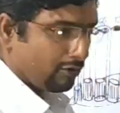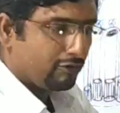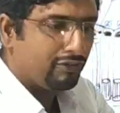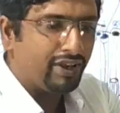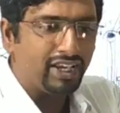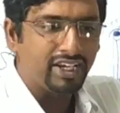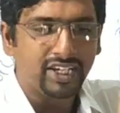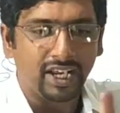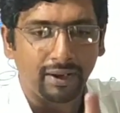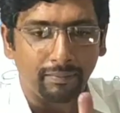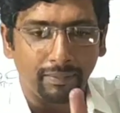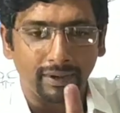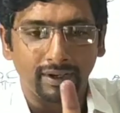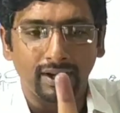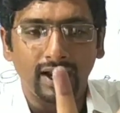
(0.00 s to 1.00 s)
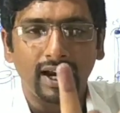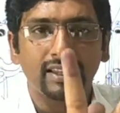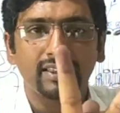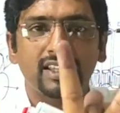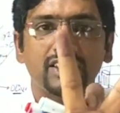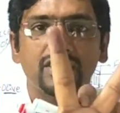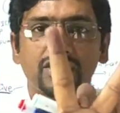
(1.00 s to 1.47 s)
V shape
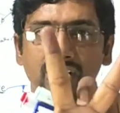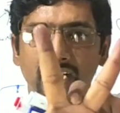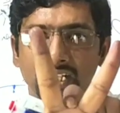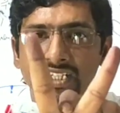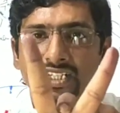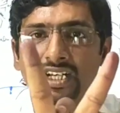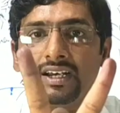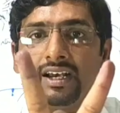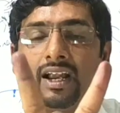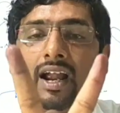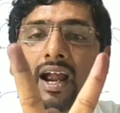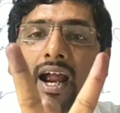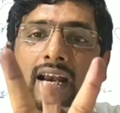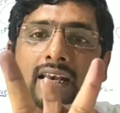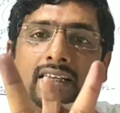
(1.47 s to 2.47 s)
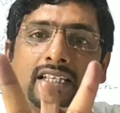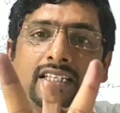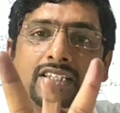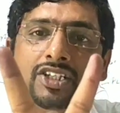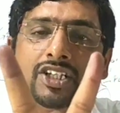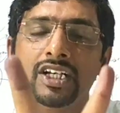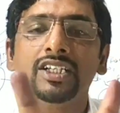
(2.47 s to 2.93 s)
at this junction, and
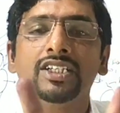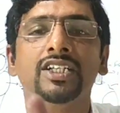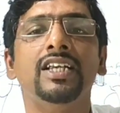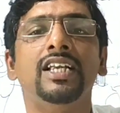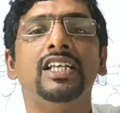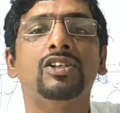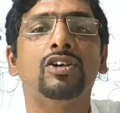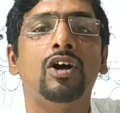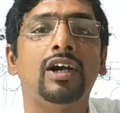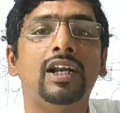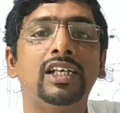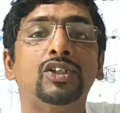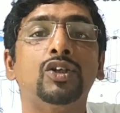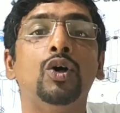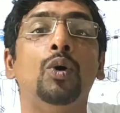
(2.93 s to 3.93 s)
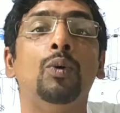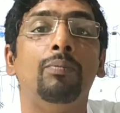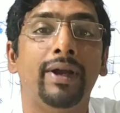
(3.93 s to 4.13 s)
this junction is called as the